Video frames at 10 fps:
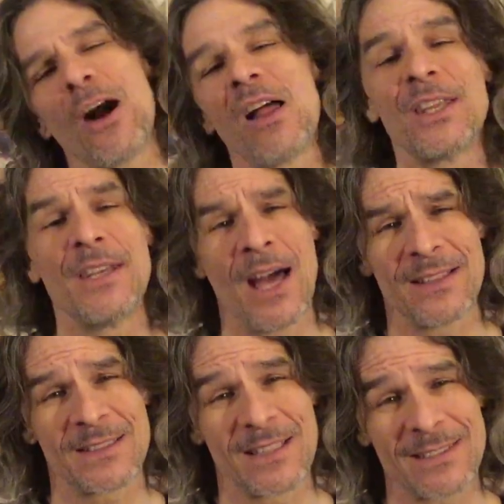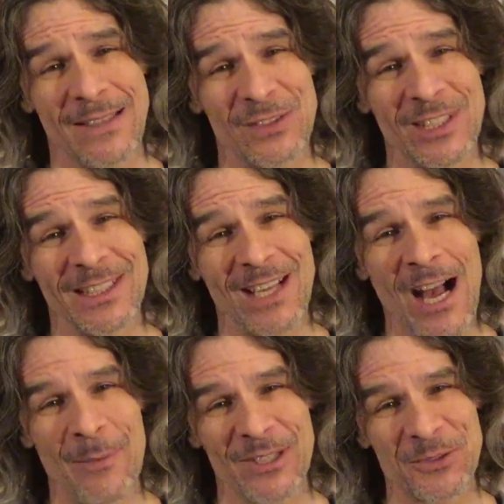all the nonsense I've seen in
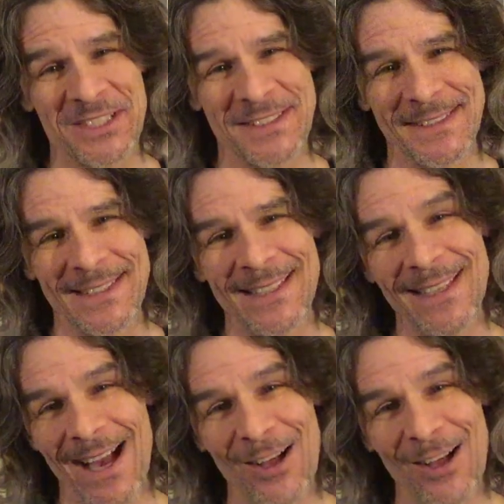comics recently,